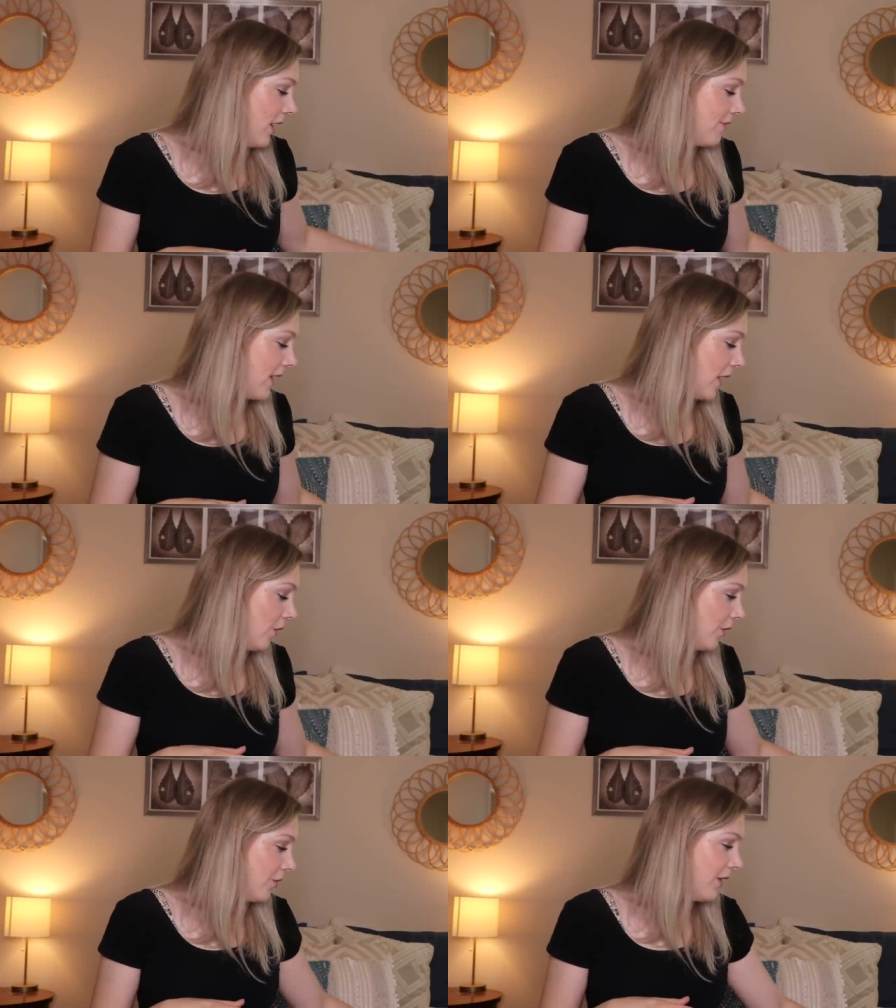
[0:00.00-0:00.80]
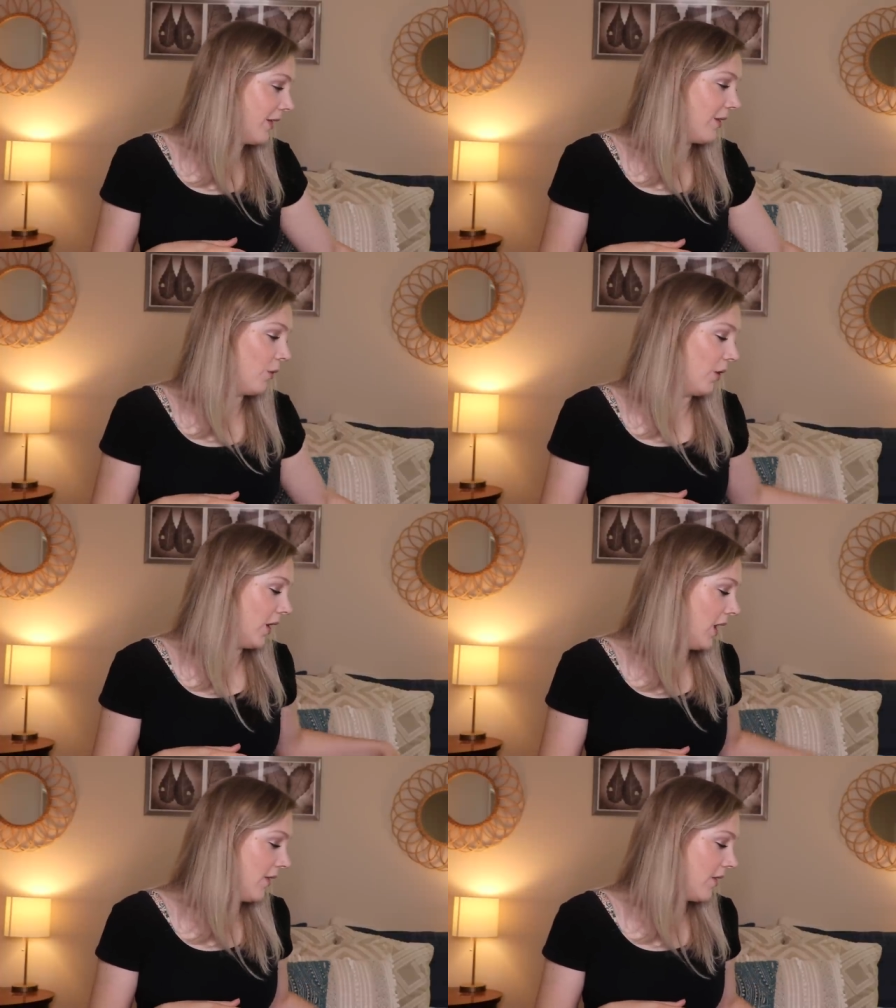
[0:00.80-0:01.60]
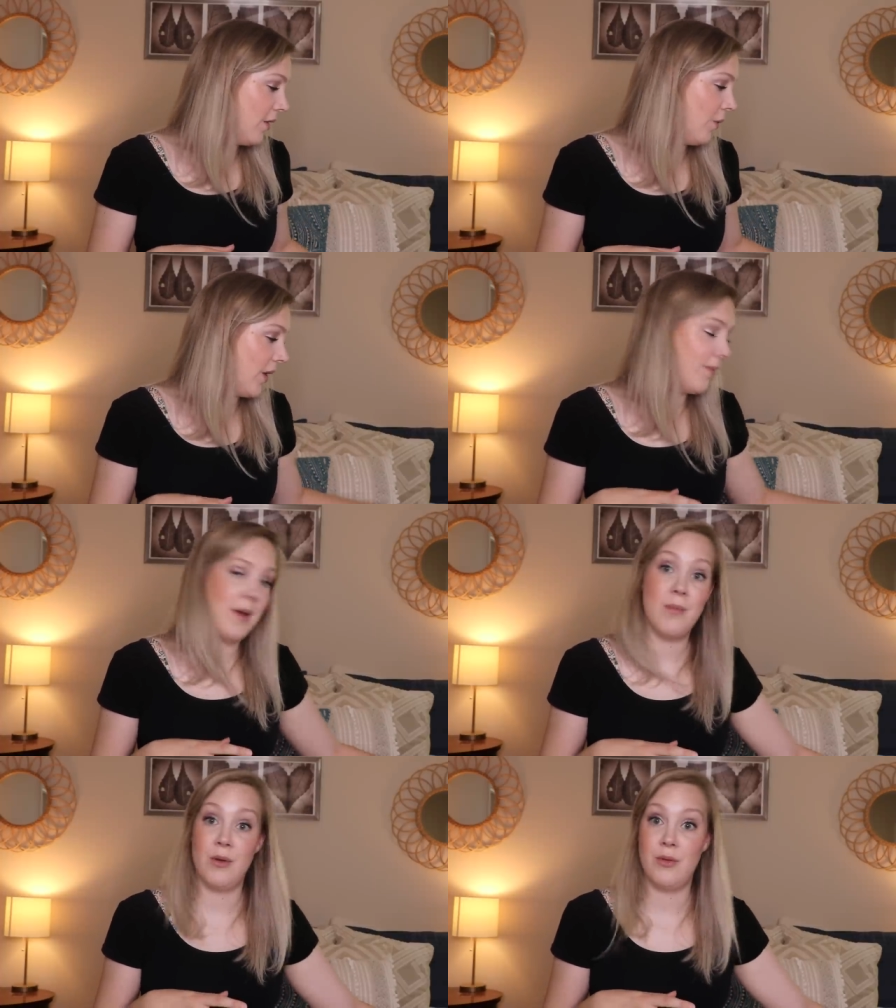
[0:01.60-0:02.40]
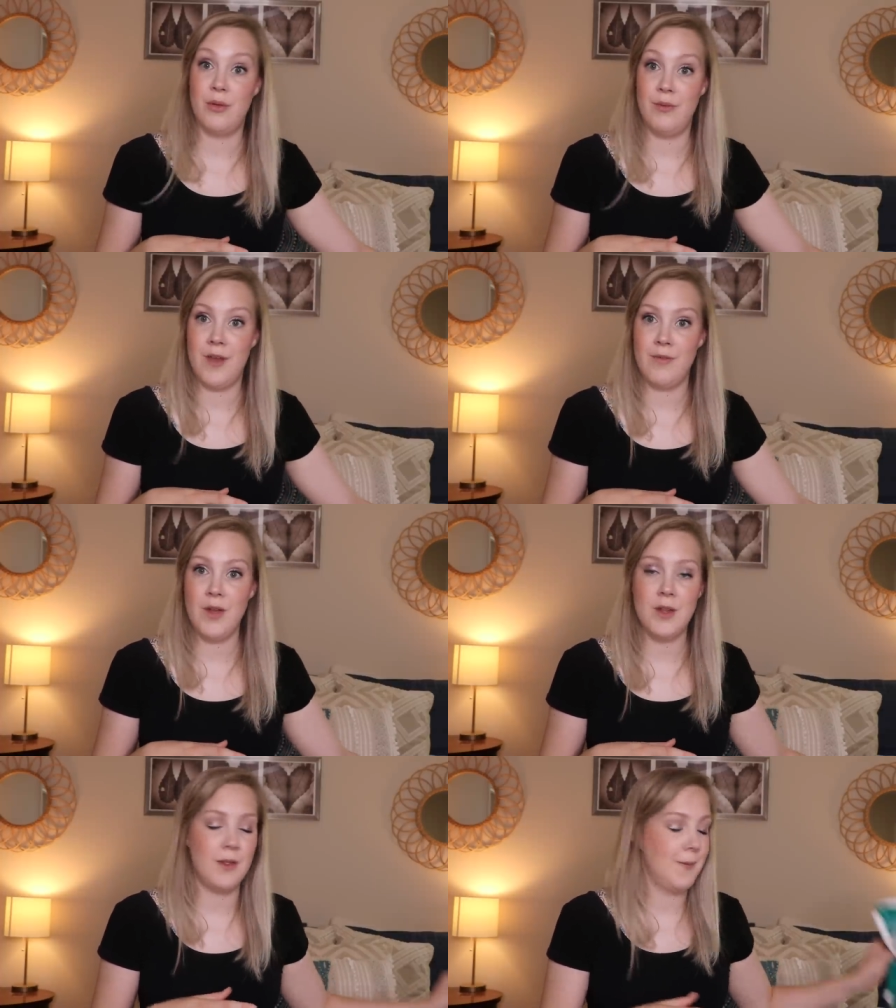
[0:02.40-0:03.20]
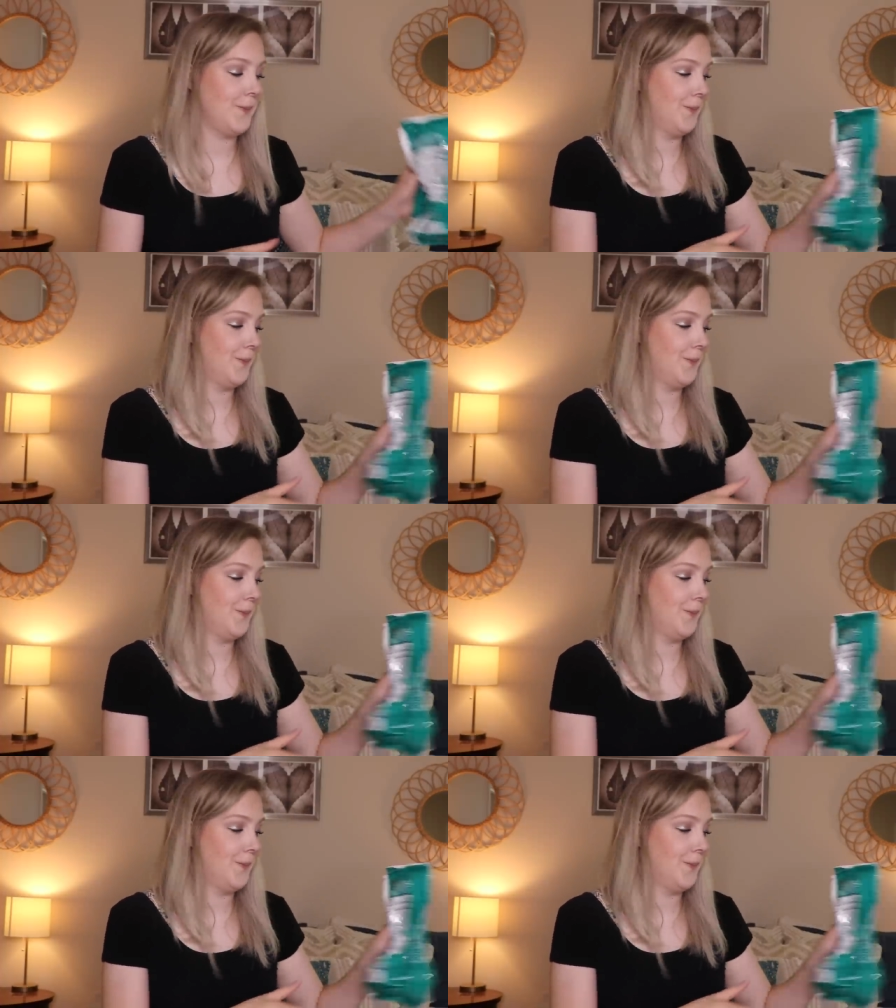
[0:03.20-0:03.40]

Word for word: if dangle nursing isn't working, this is one of my personal favorites.